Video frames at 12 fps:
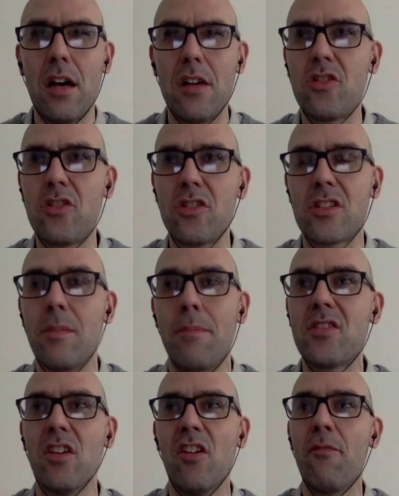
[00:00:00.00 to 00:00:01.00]
just
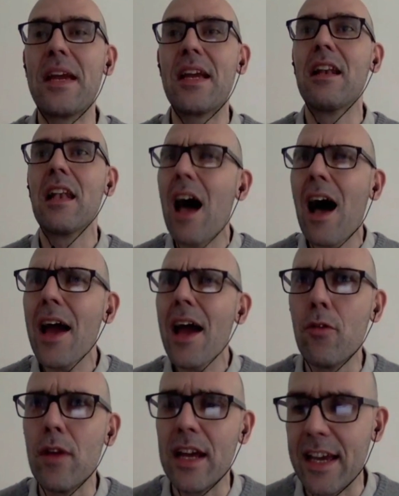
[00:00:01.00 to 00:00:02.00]
a sort of big lie,
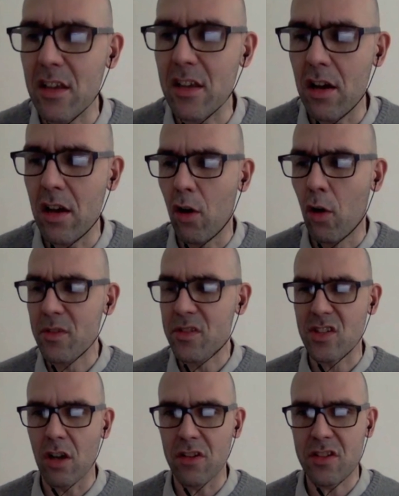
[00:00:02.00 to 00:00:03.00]
really,
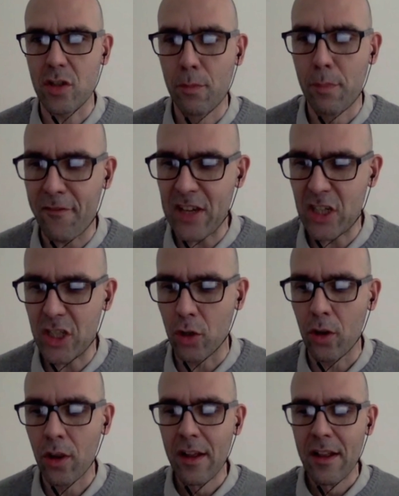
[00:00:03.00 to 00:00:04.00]
almost a sort of
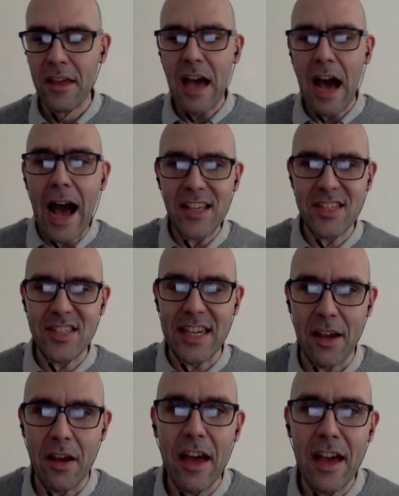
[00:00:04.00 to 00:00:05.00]
superficial icing
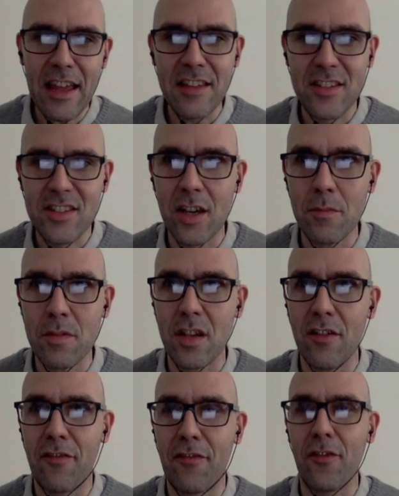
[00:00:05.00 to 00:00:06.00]
in terms
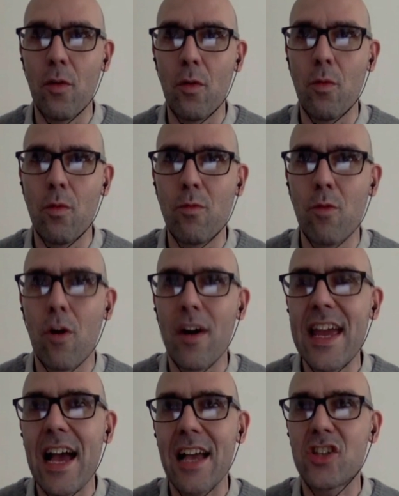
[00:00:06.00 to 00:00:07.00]
of what
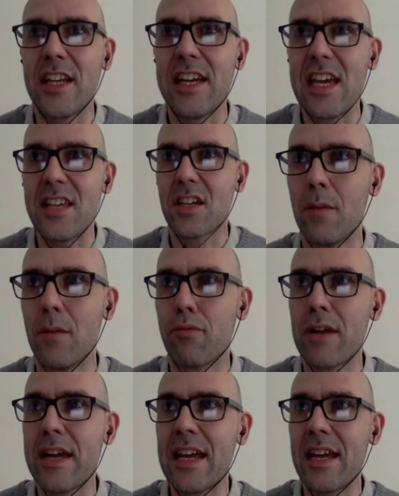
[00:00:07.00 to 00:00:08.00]
he actually is to
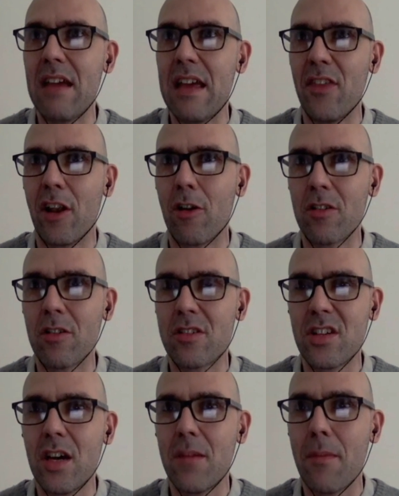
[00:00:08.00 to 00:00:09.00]
bring in the long
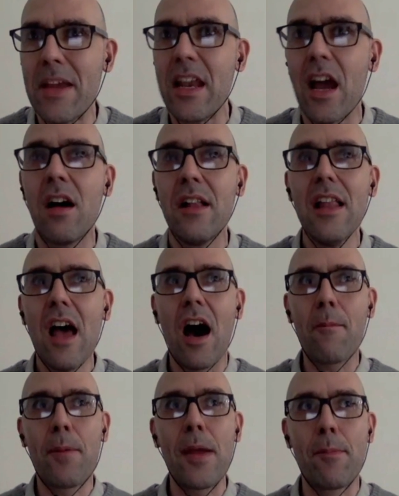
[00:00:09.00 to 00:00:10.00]
term. I mean,
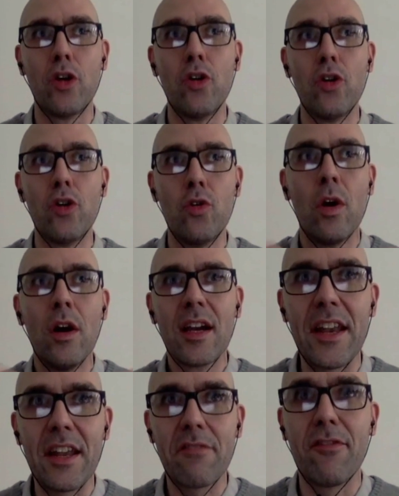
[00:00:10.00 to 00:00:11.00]
are people who
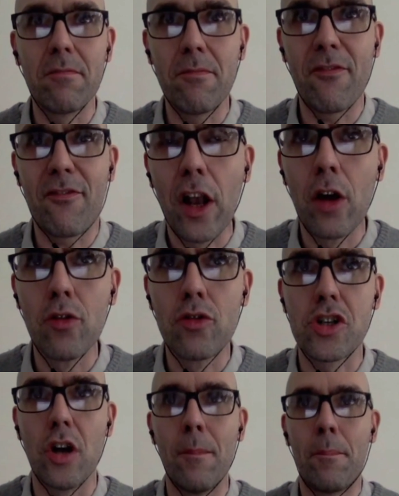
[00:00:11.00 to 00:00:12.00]
kind of follow
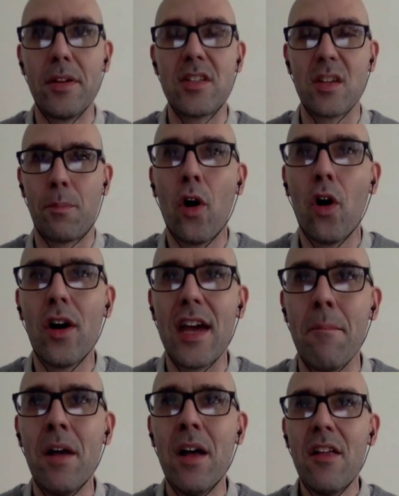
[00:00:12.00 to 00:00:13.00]
Trump and
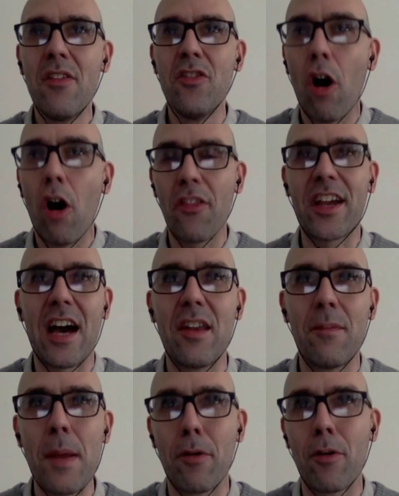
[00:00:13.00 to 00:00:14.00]
support him not the
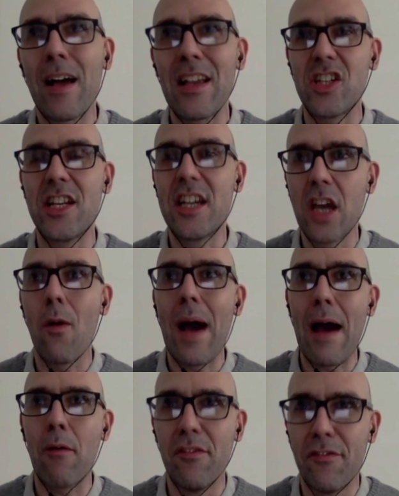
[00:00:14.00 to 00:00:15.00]
kind of people who actually go
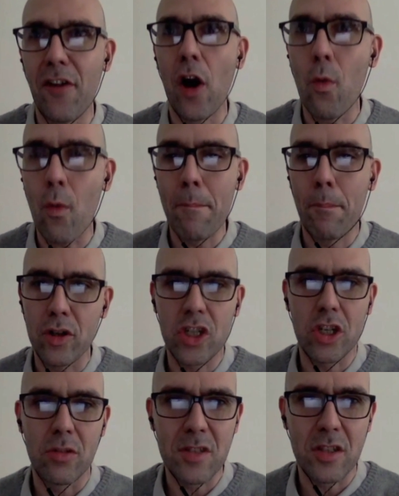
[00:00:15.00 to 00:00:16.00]
out and vote when push
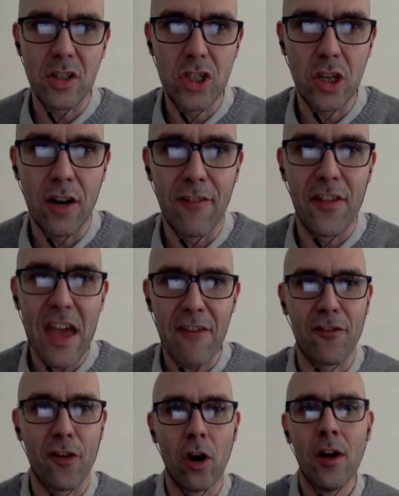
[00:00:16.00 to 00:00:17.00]
comes to shove, and
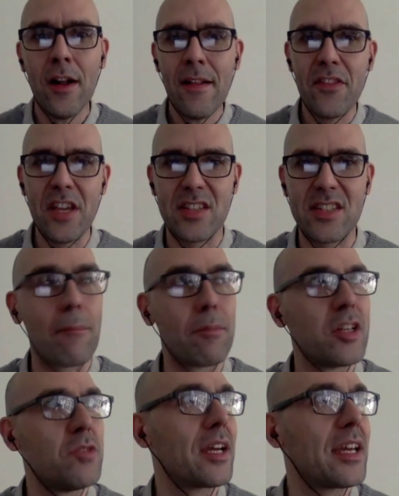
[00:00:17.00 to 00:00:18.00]
therefore the
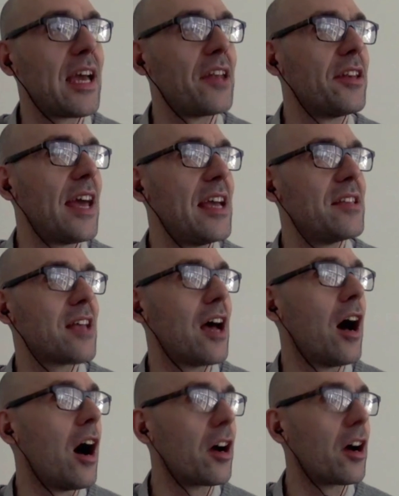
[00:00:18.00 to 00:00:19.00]
establishment candidates
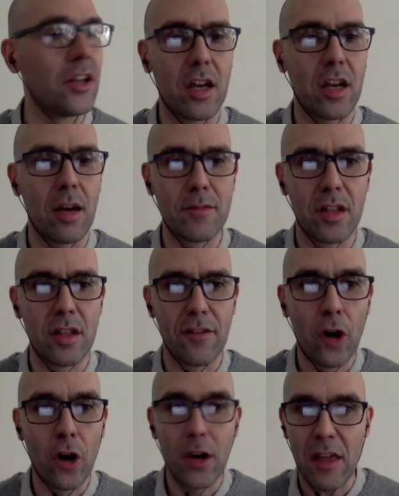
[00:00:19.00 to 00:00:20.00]
are going to come to the
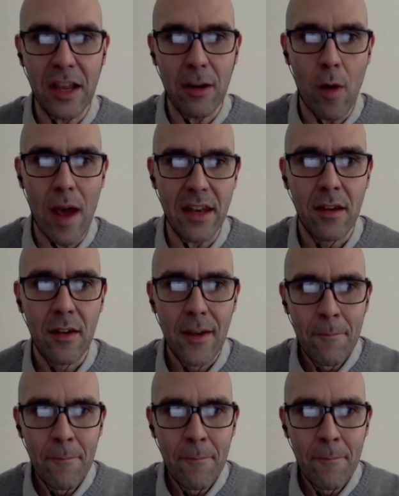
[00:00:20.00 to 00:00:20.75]
fore? And I think when